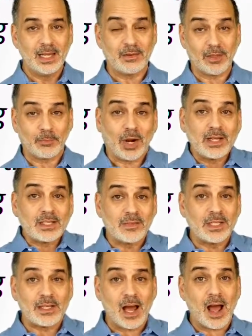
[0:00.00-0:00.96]
If the price of
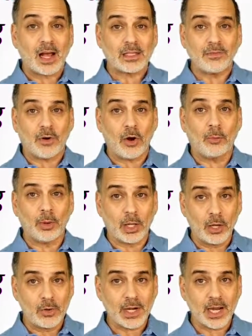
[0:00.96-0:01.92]
the stocks fall
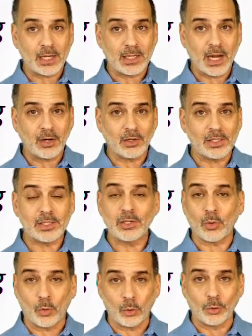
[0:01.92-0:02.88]
below $9,
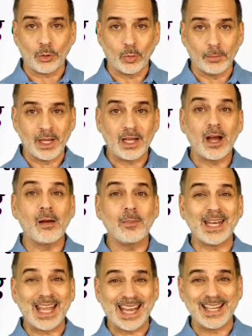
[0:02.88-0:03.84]
your order will become
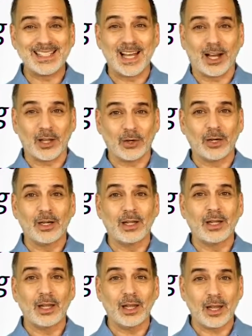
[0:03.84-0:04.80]
an $8
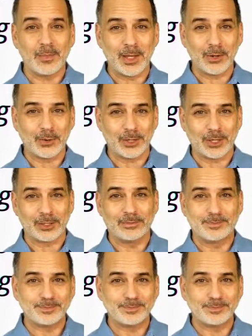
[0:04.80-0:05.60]
limit order.